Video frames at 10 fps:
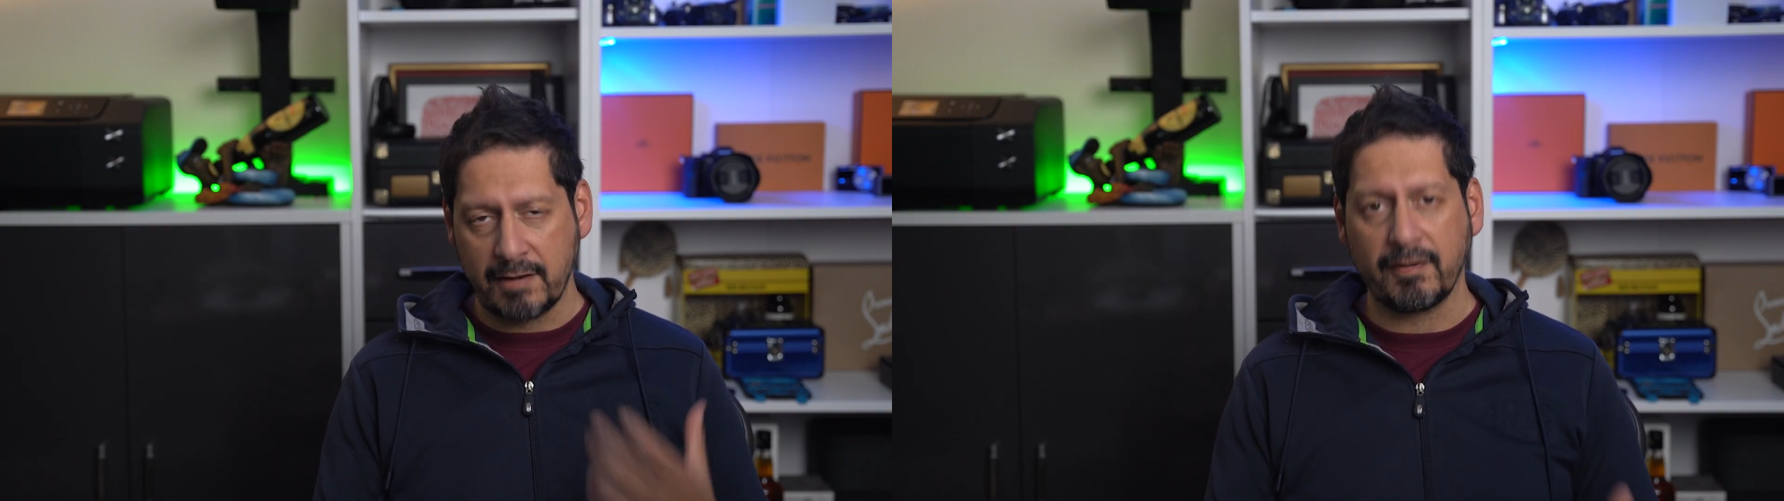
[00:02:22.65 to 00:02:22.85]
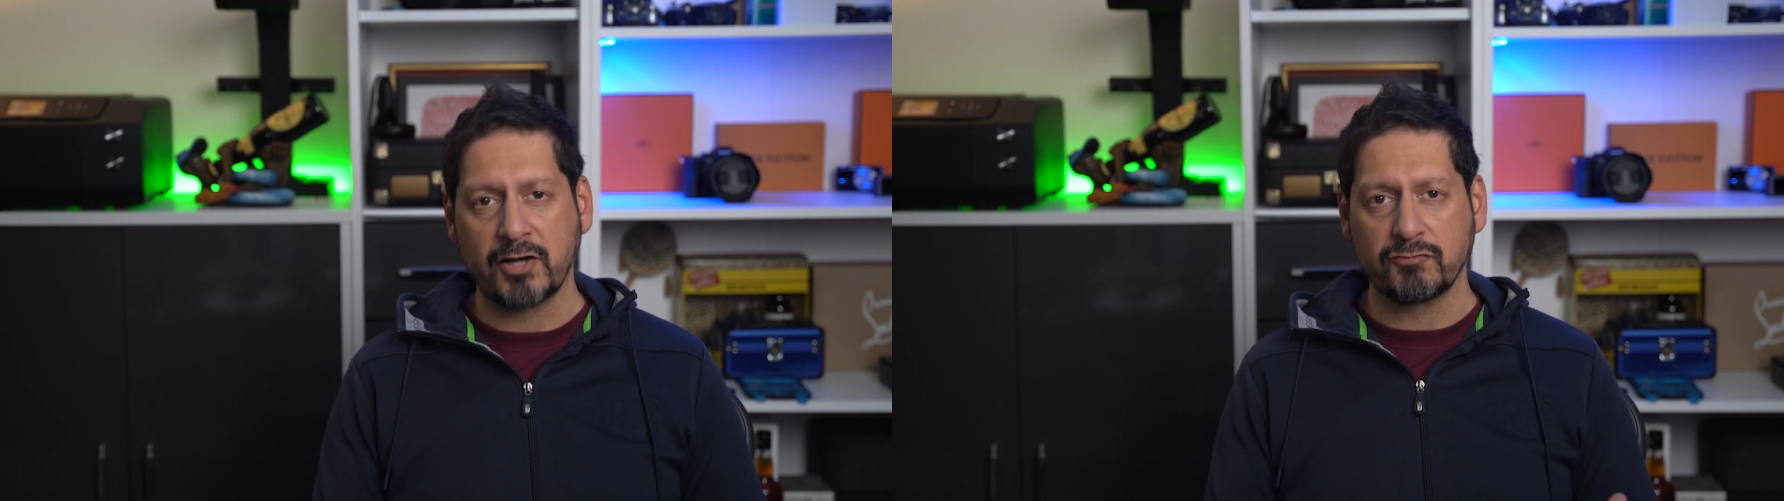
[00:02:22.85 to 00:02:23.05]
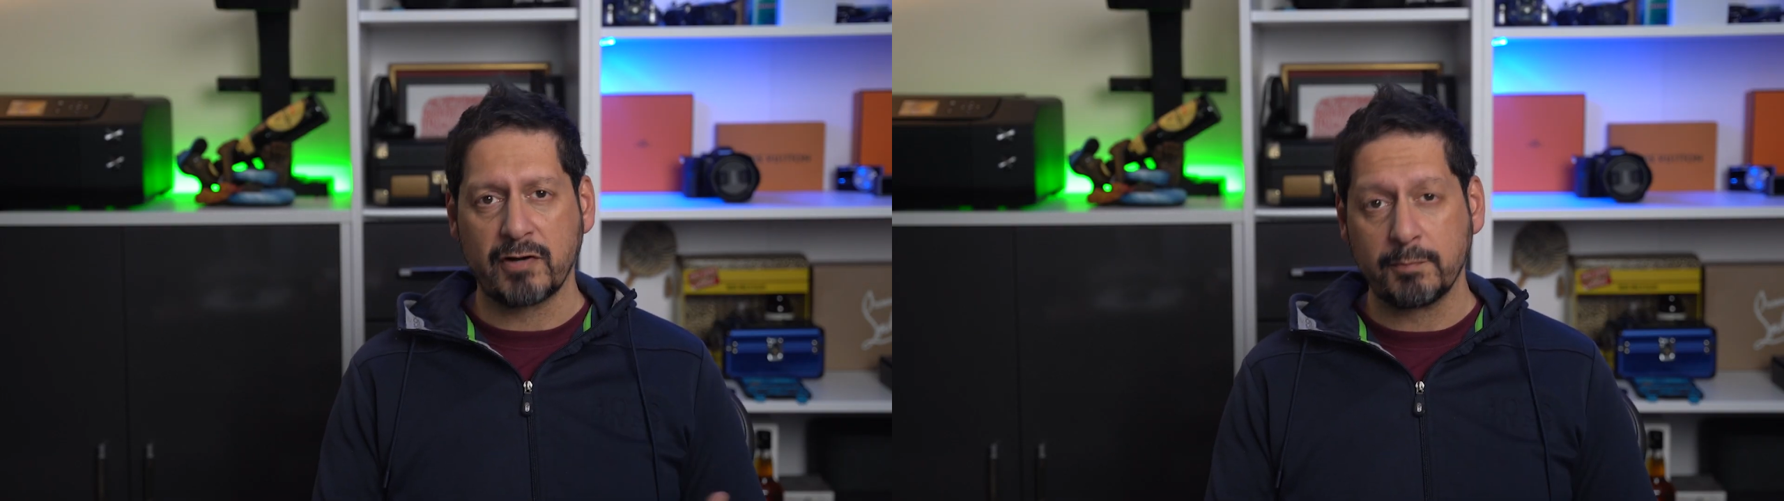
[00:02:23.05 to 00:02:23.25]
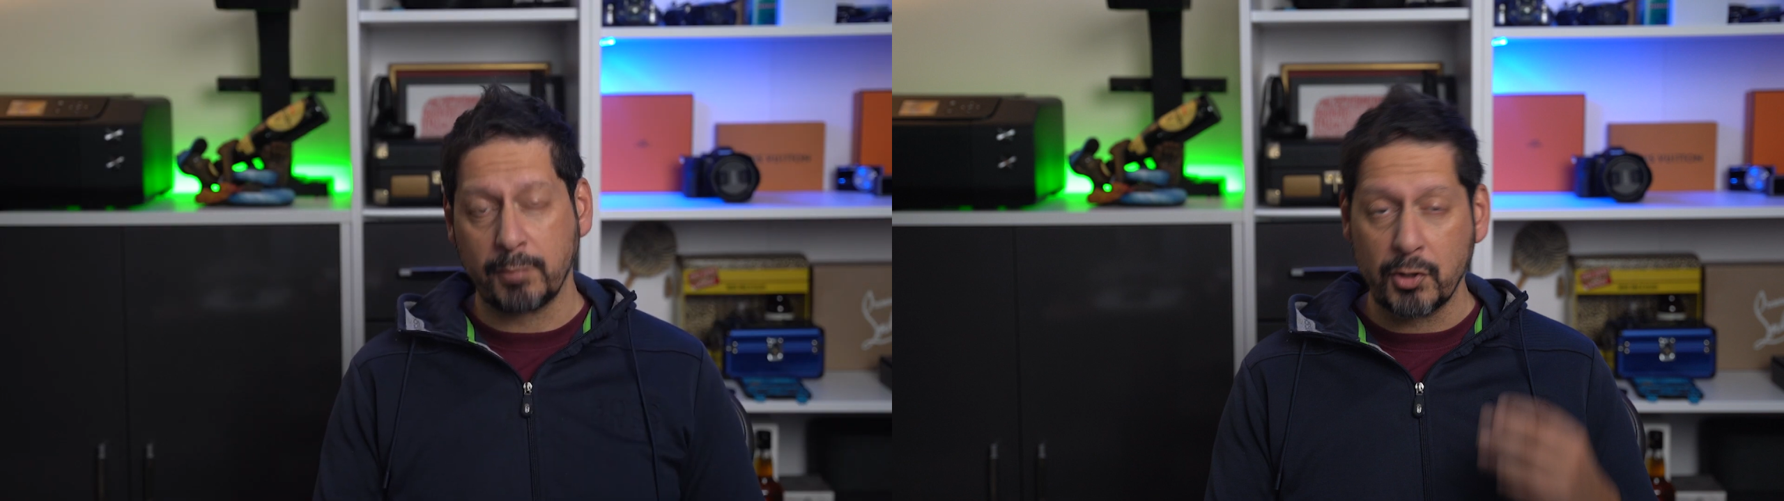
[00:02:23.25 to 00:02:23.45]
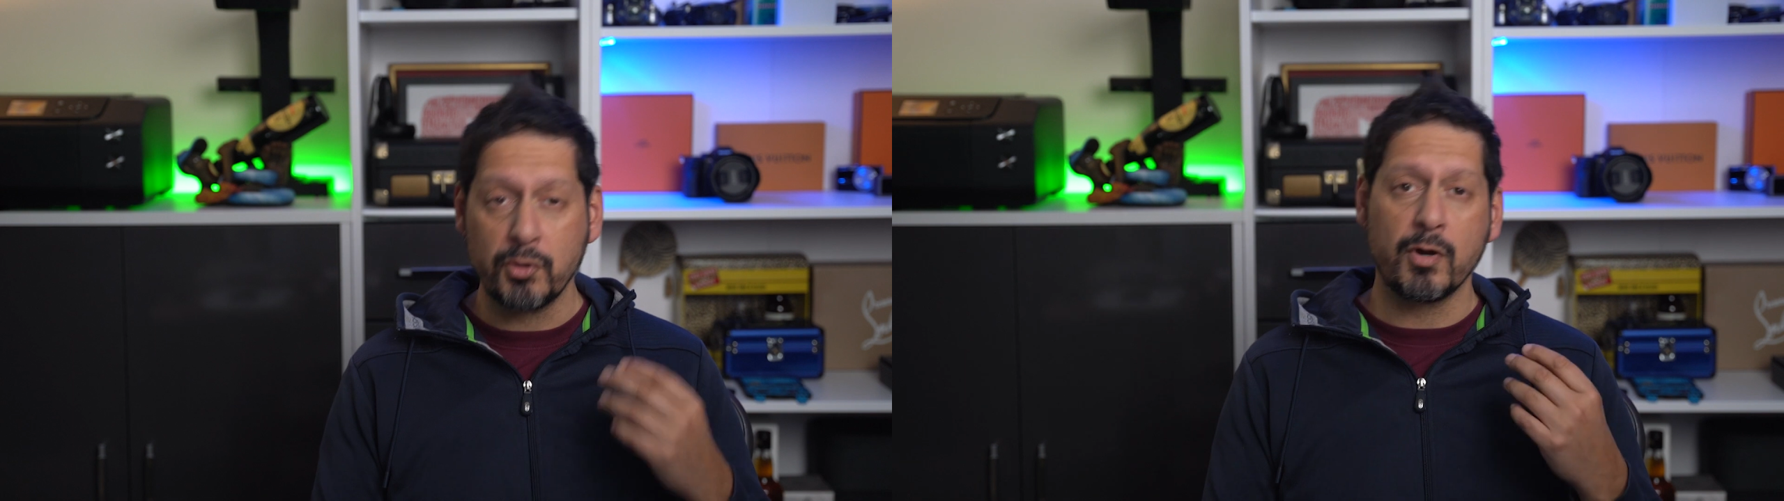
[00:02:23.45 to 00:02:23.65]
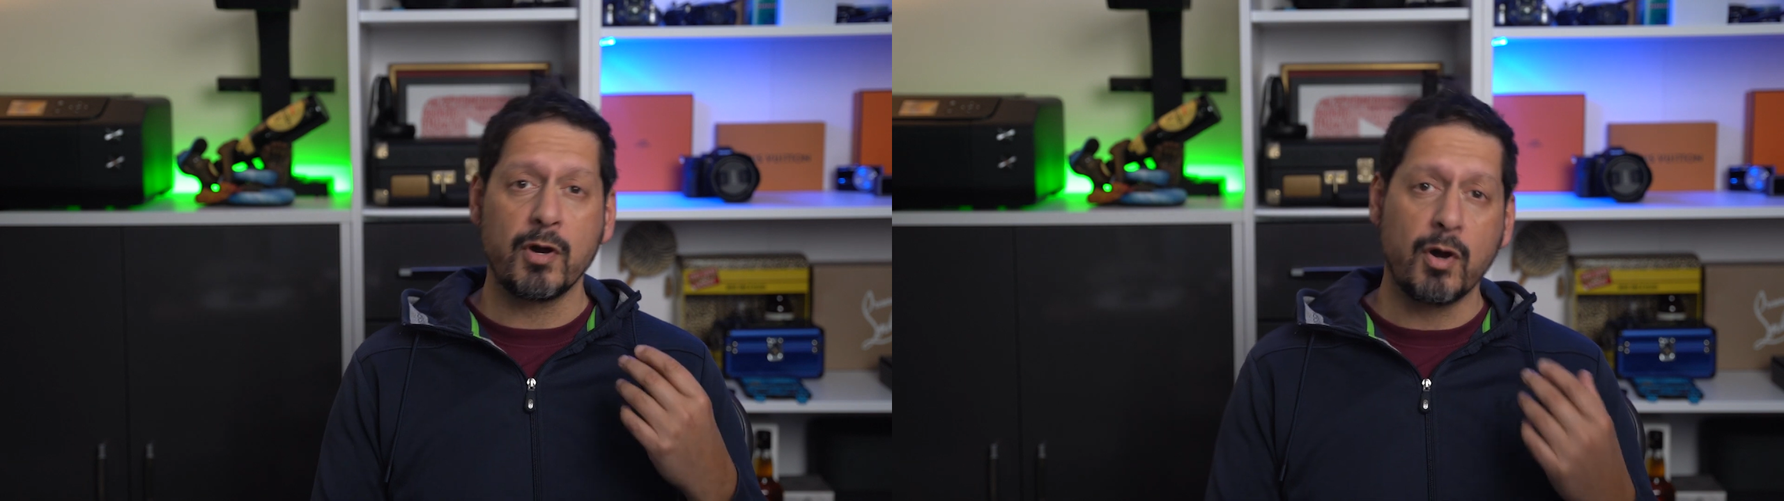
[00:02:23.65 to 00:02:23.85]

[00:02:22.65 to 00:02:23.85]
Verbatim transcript: flash red and blue.